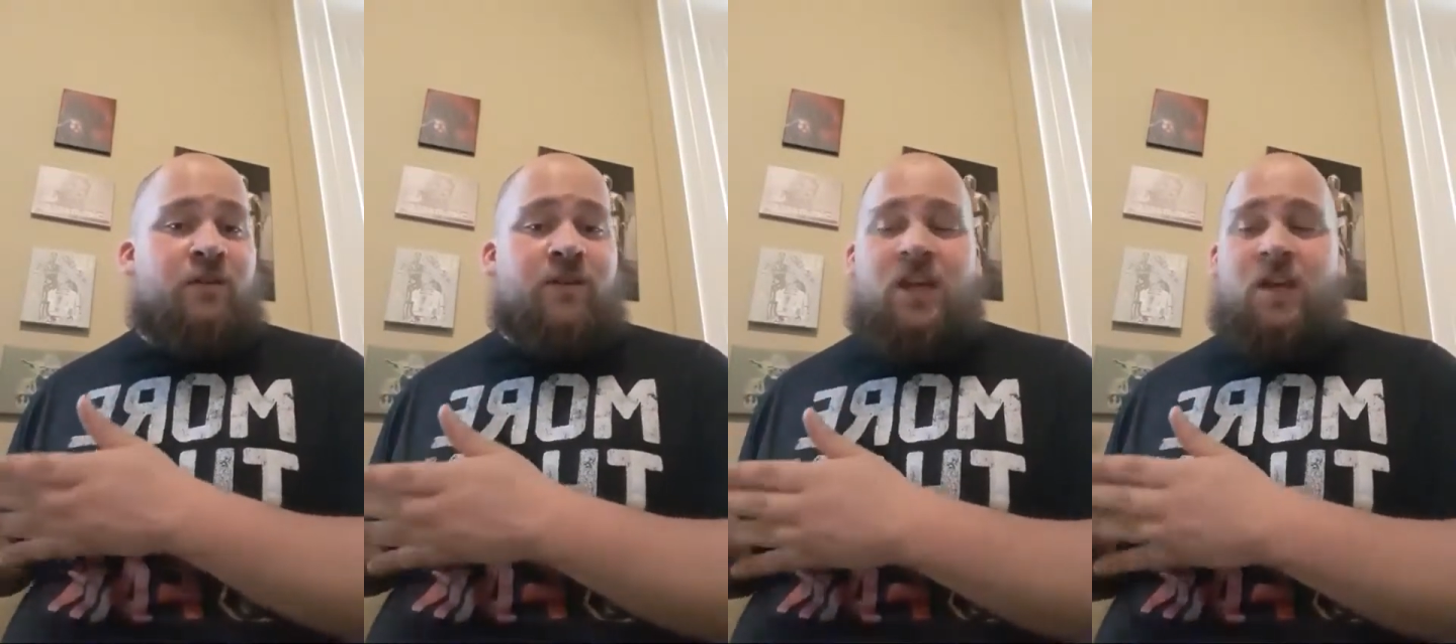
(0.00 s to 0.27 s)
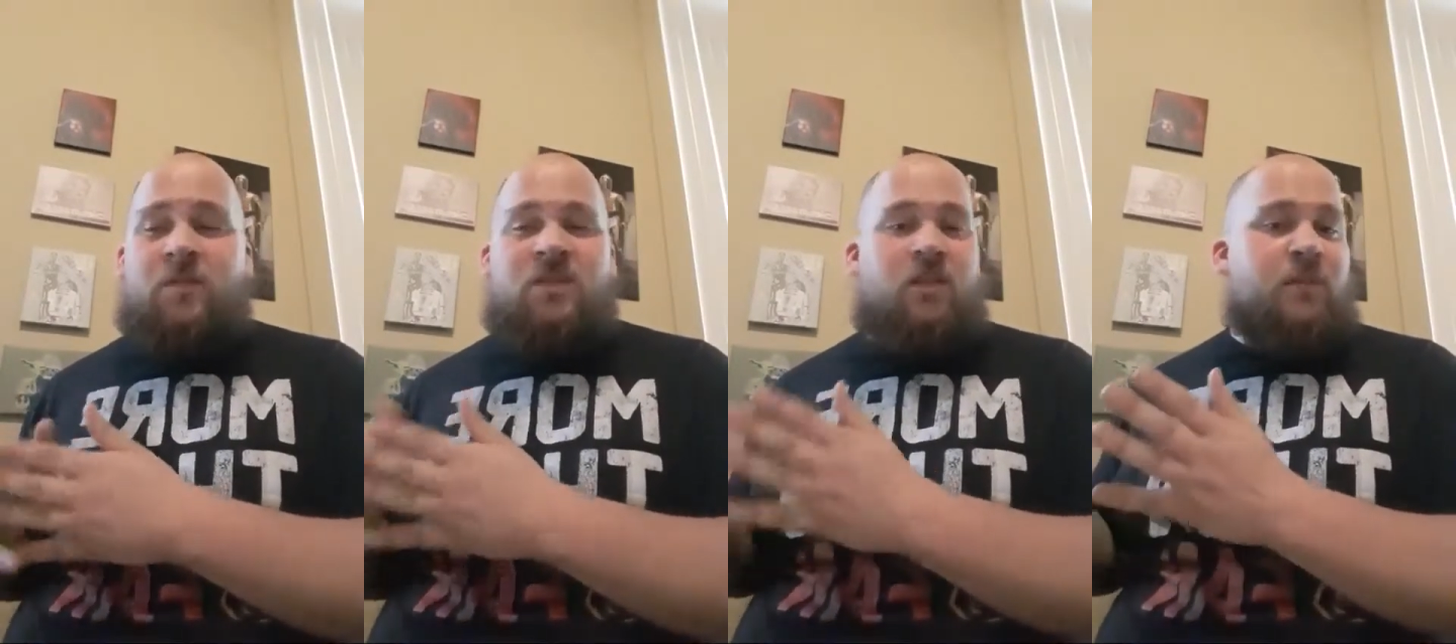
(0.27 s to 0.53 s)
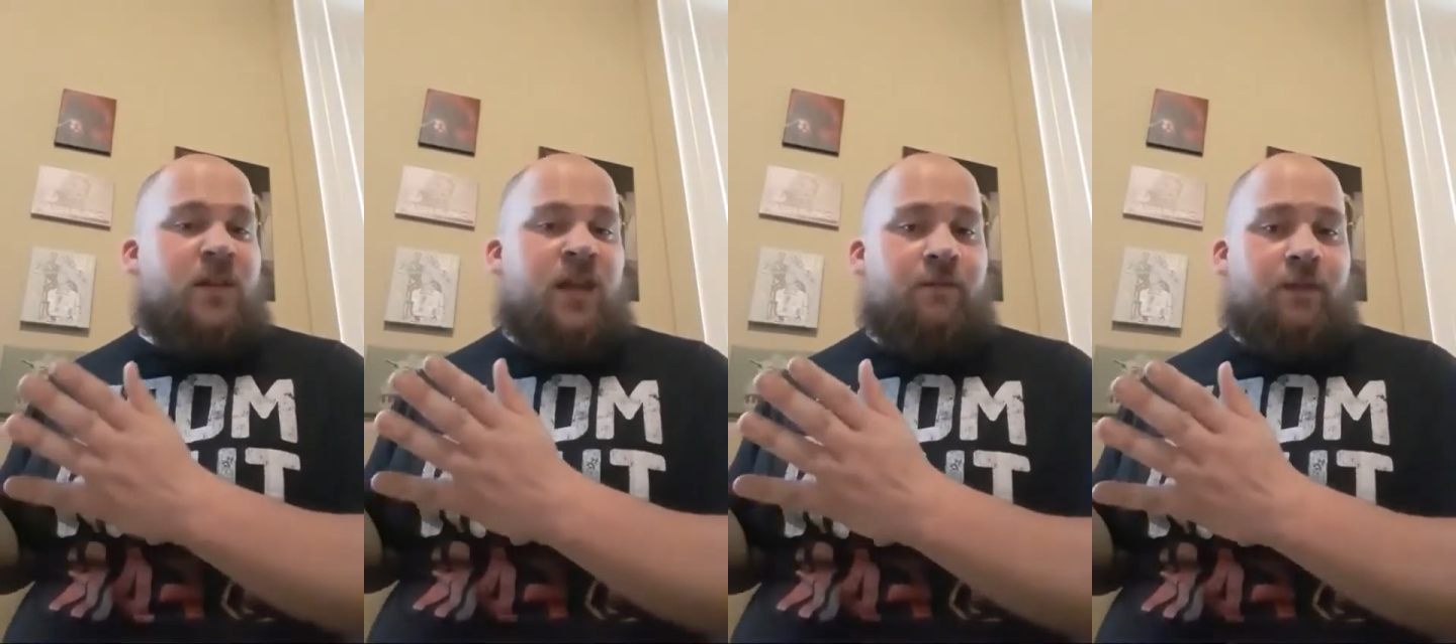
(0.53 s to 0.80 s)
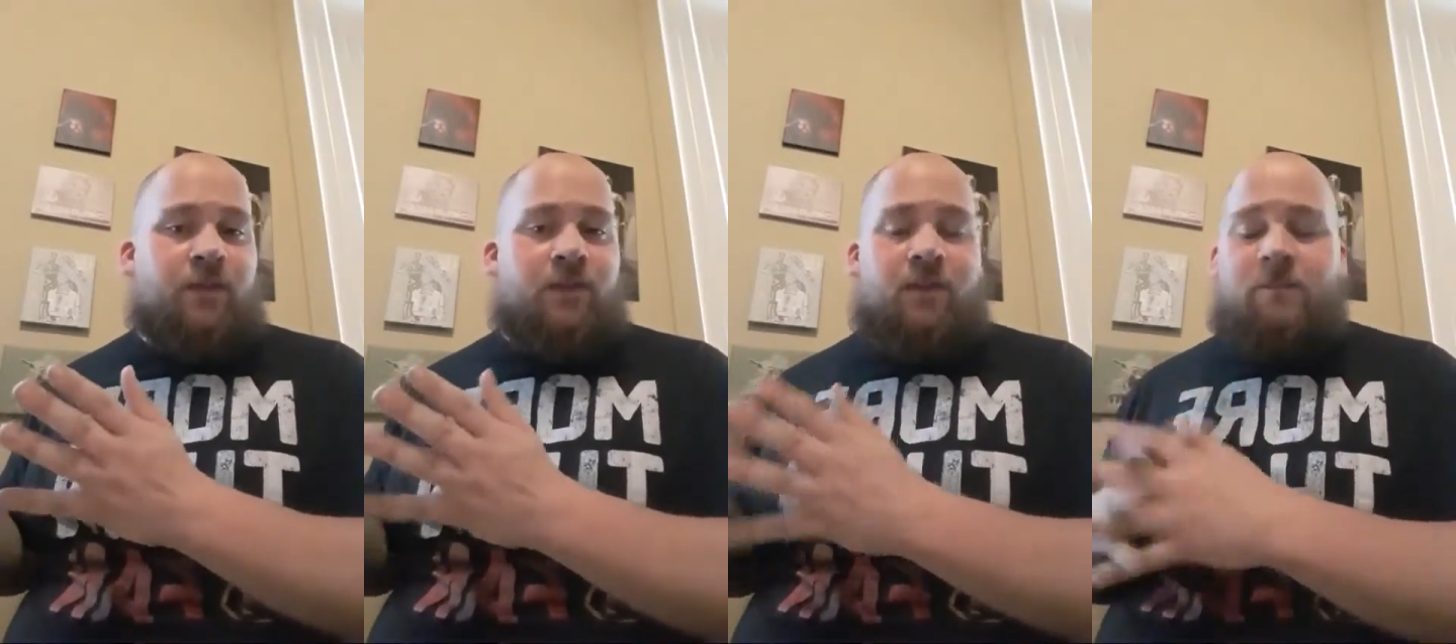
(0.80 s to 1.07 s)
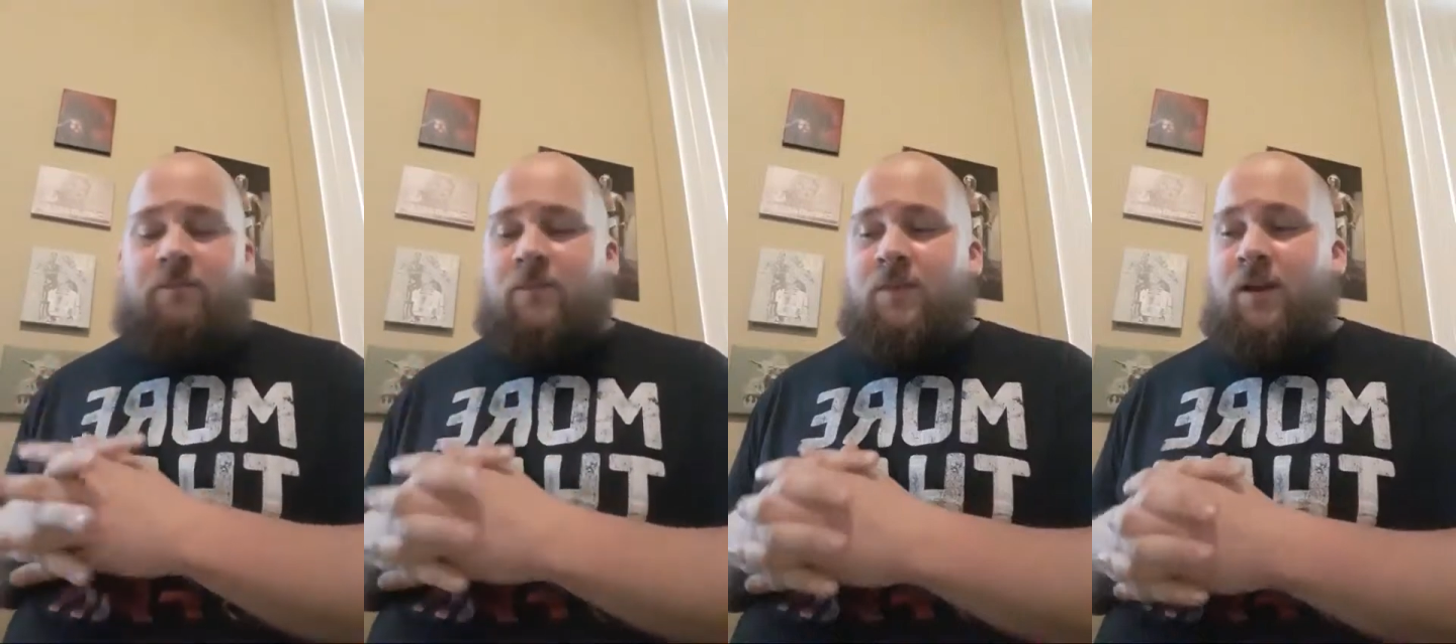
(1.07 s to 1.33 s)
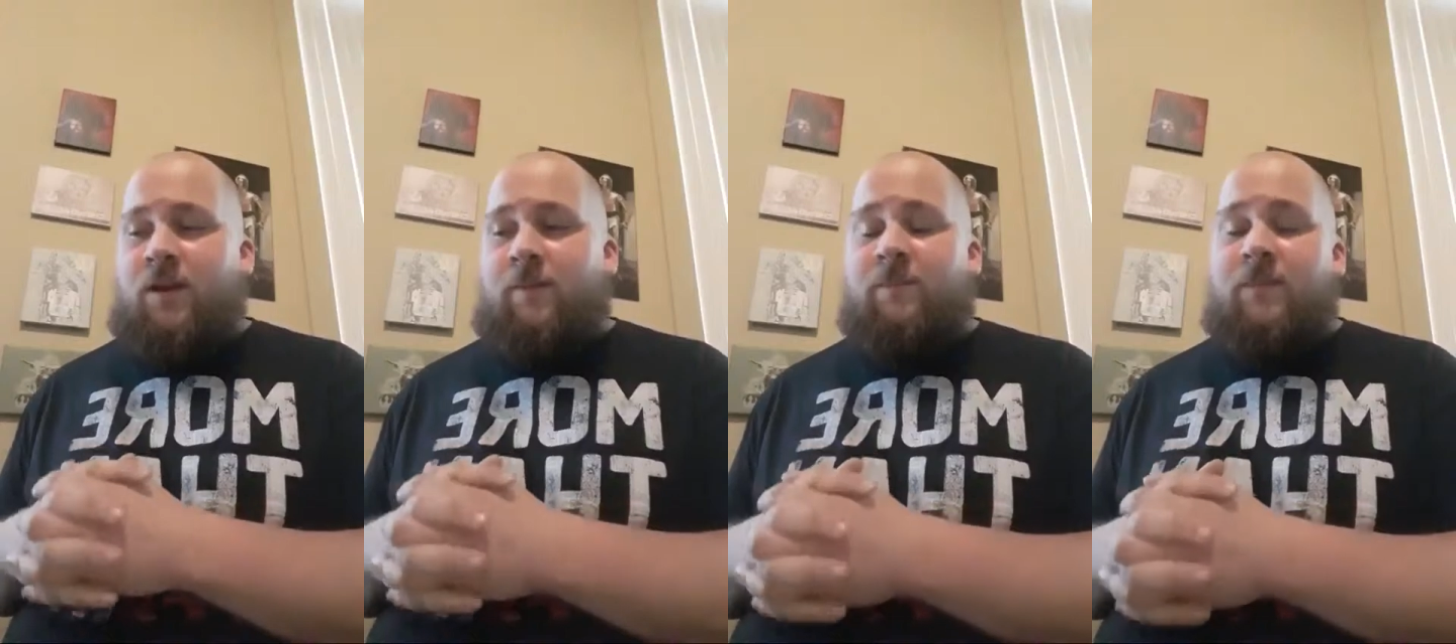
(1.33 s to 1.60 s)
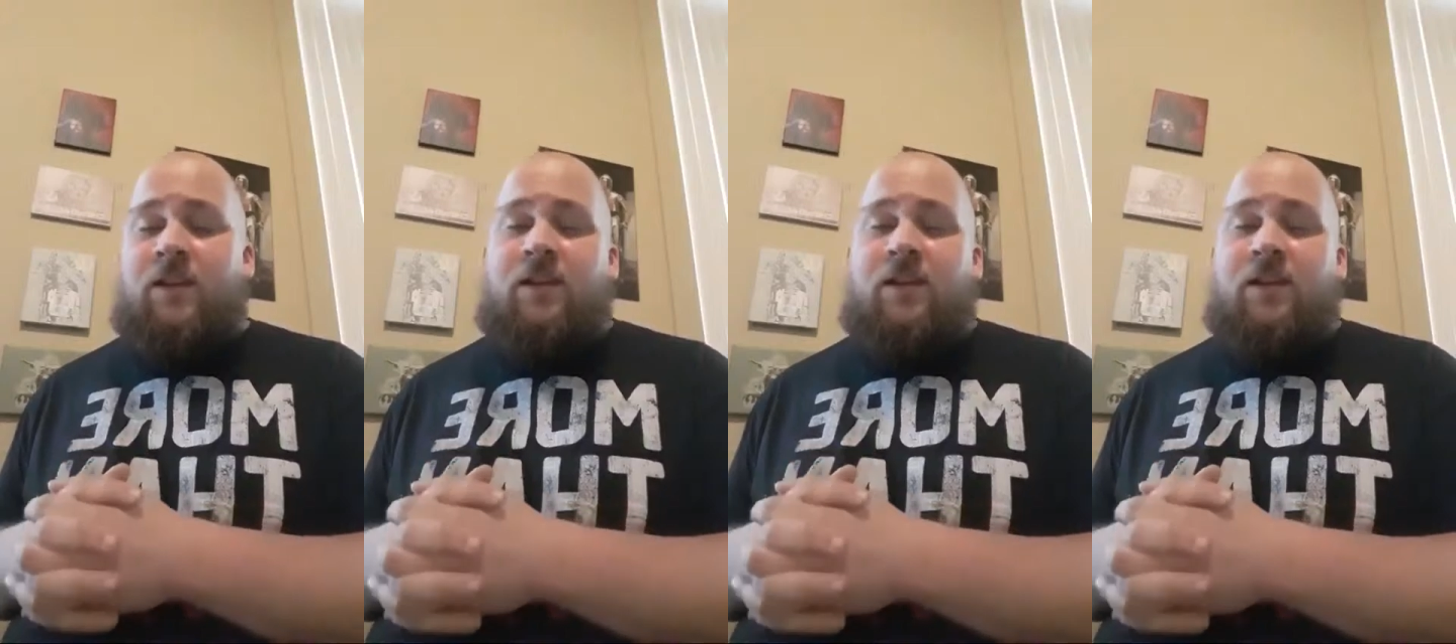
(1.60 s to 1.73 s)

games, a little bit of everything. Okay.